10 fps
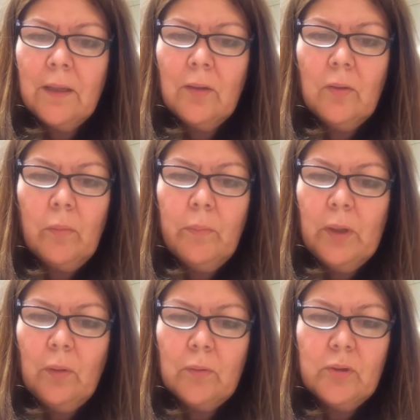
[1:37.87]
lo and
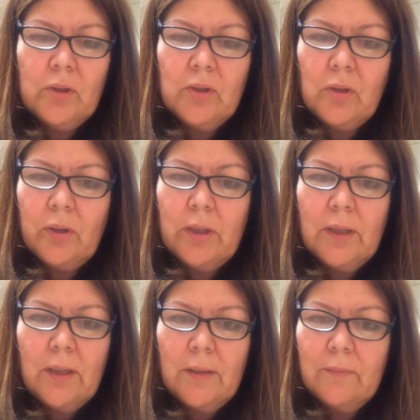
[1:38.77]
behold, she started
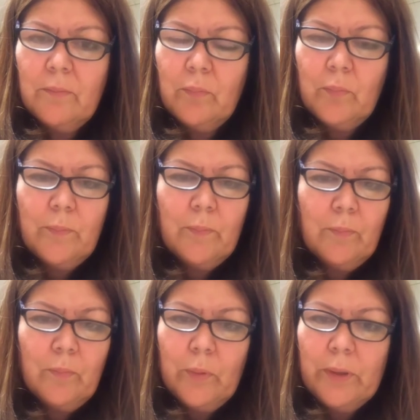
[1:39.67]

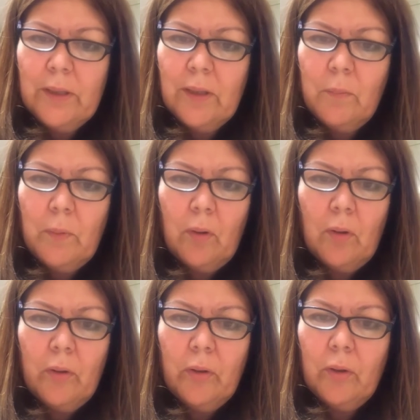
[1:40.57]
bringing up
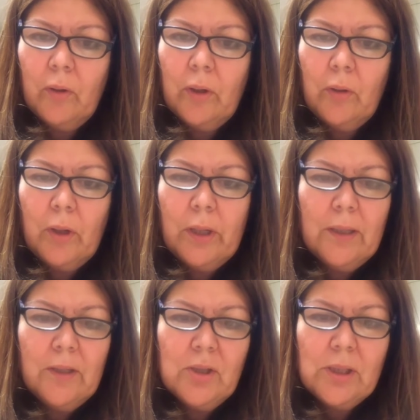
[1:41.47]
all her
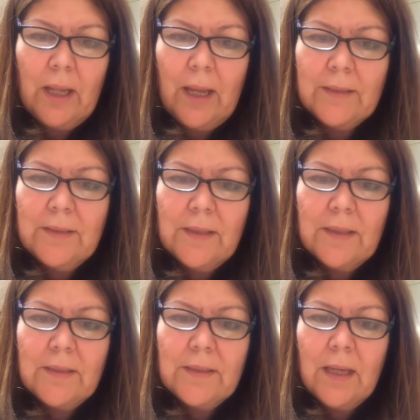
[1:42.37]
English
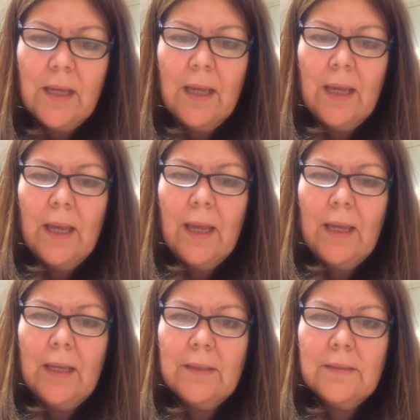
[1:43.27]
classes,
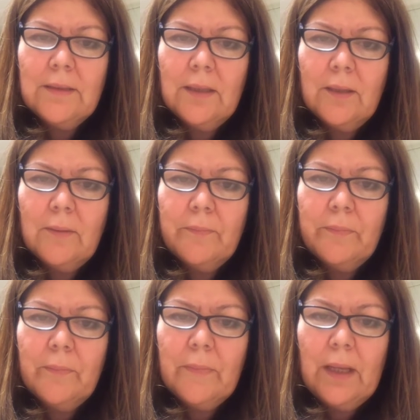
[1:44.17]
and
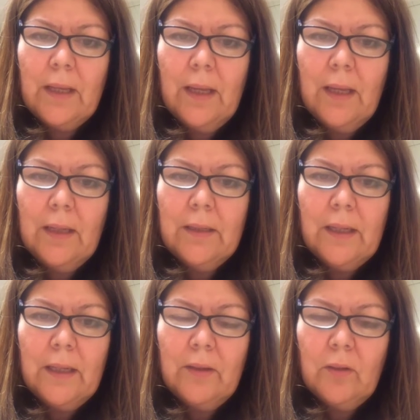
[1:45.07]

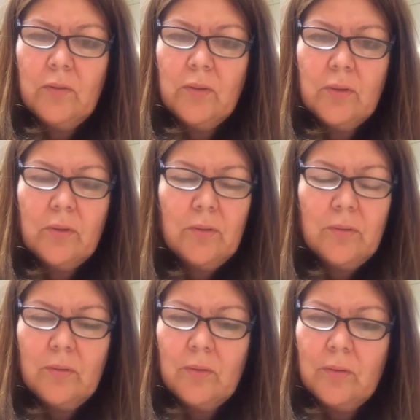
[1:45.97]
getting those
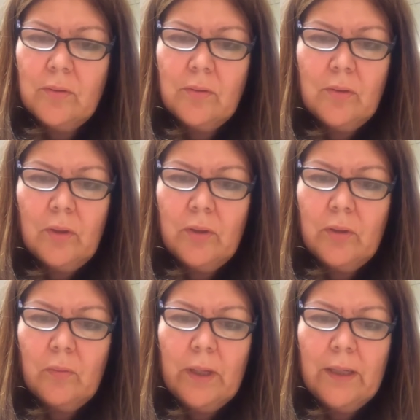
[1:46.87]
good
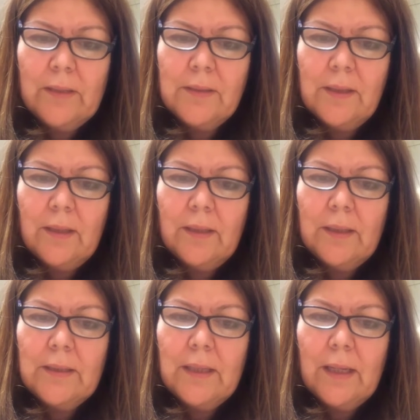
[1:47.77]
grades, and